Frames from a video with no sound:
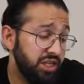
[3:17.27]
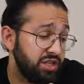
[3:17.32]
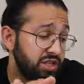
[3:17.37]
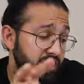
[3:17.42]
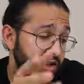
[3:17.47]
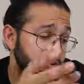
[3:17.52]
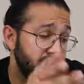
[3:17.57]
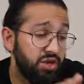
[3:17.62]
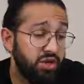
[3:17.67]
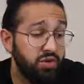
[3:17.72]

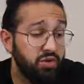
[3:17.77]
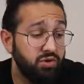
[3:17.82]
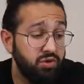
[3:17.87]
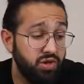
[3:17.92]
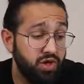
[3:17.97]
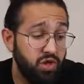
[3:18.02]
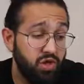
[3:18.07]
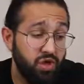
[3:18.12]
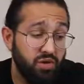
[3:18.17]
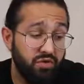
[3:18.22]
so you can
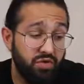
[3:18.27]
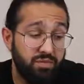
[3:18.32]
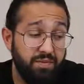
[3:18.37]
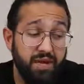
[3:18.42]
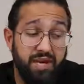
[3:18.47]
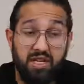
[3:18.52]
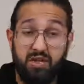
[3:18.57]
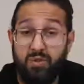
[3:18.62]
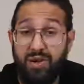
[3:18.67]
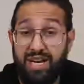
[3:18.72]
also shop from
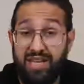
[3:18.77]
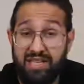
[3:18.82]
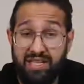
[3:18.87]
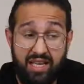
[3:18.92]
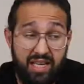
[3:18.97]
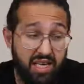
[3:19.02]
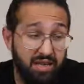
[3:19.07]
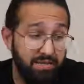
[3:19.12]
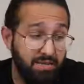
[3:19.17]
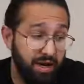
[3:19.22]
there as well as
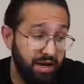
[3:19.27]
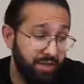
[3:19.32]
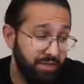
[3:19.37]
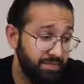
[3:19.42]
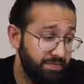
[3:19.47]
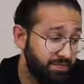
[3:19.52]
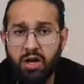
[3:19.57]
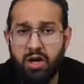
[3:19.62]
eBay.